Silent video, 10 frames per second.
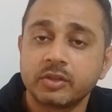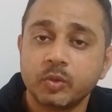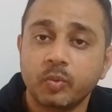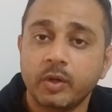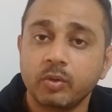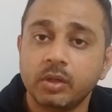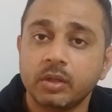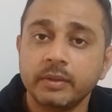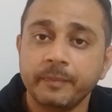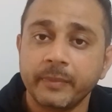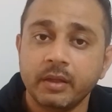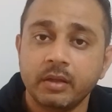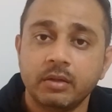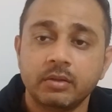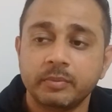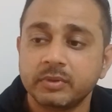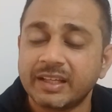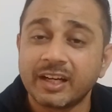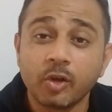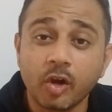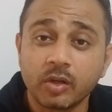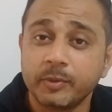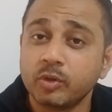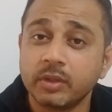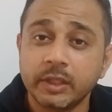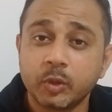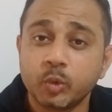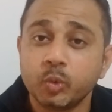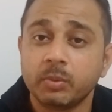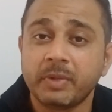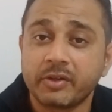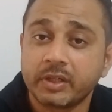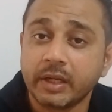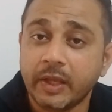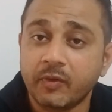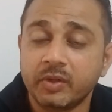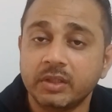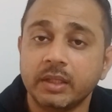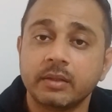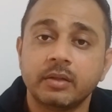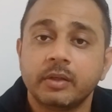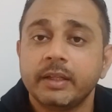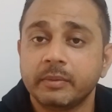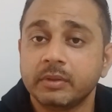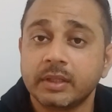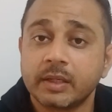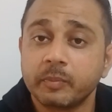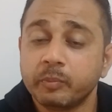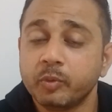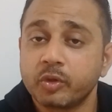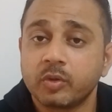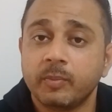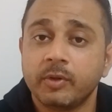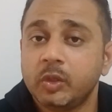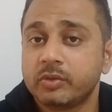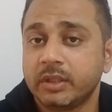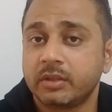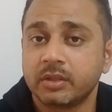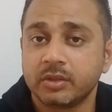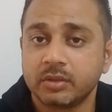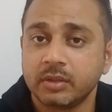you want to learn. There are a lot of, you don't need to master everything. Okay, there are most commonly used data structures and